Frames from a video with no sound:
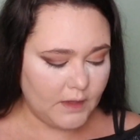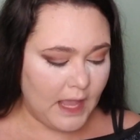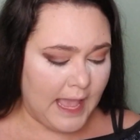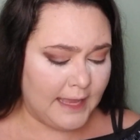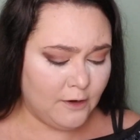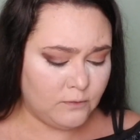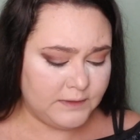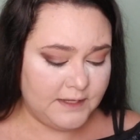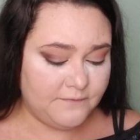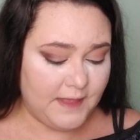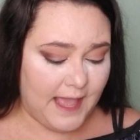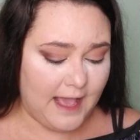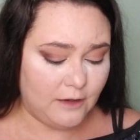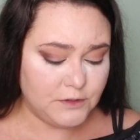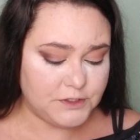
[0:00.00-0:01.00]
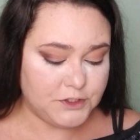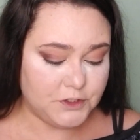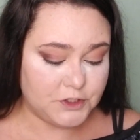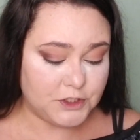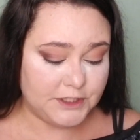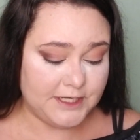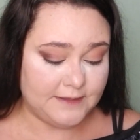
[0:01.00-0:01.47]
I don't leave the house
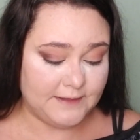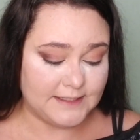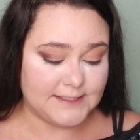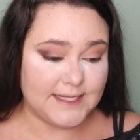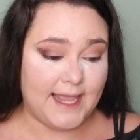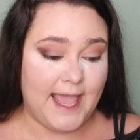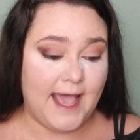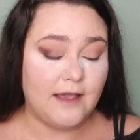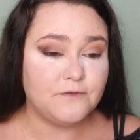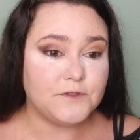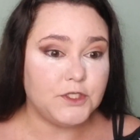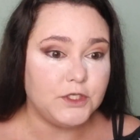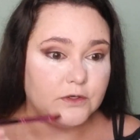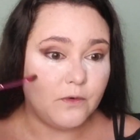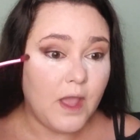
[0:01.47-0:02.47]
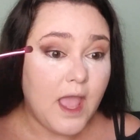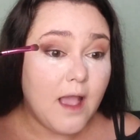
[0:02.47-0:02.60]
usually unless I have to